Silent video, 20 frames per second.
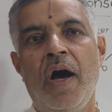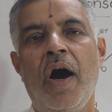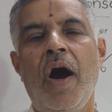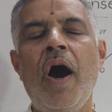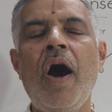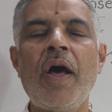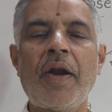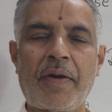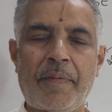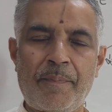
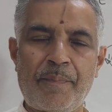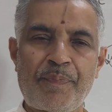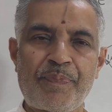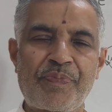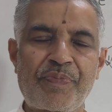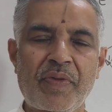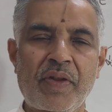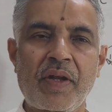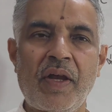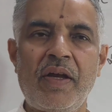Or
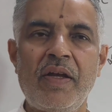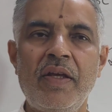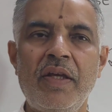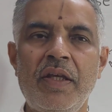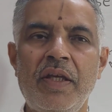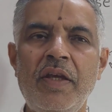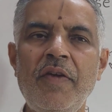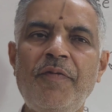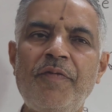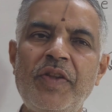
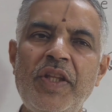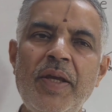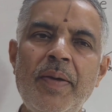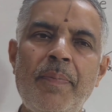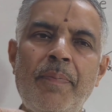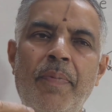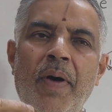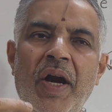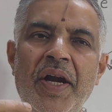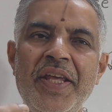if
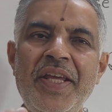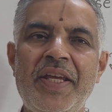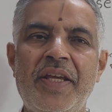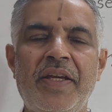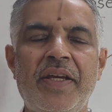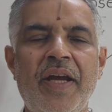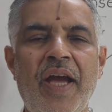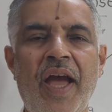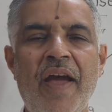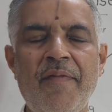the
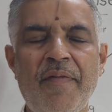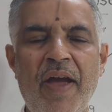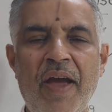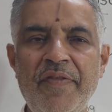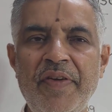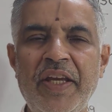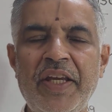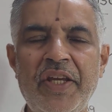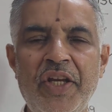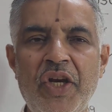body
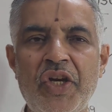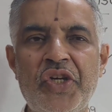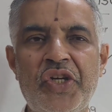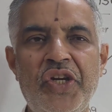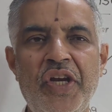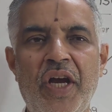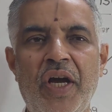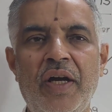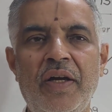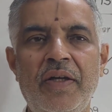having
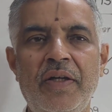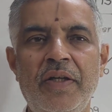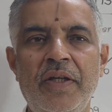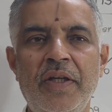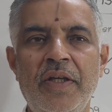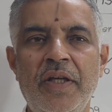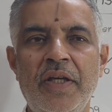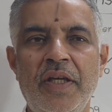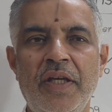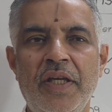inertia
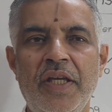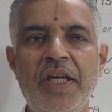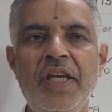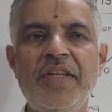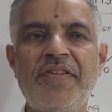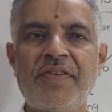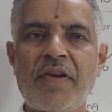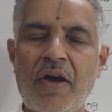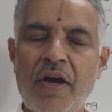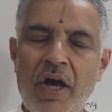
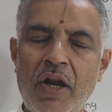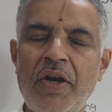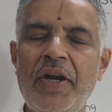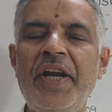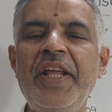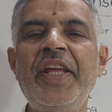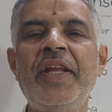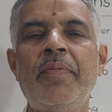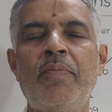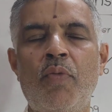is
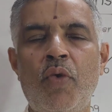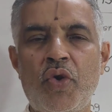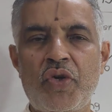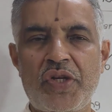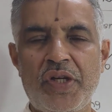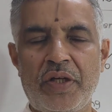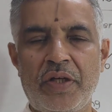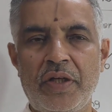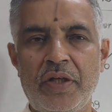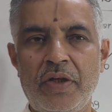already in
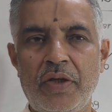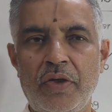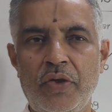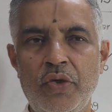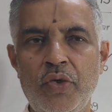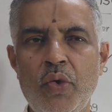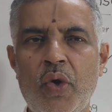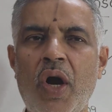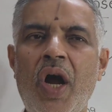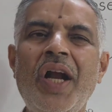motion,
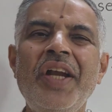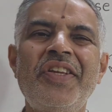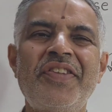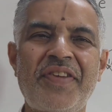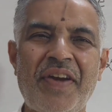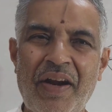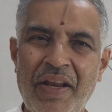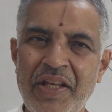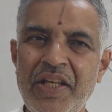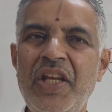you can't
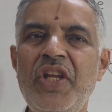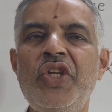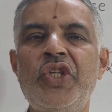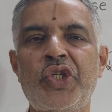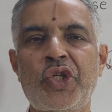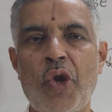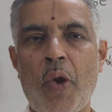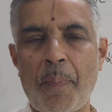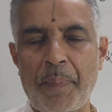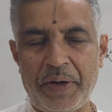suddenly
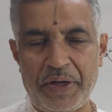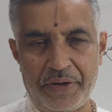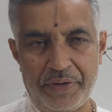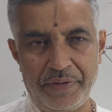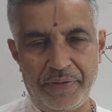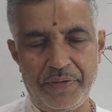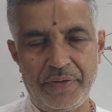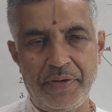stop it.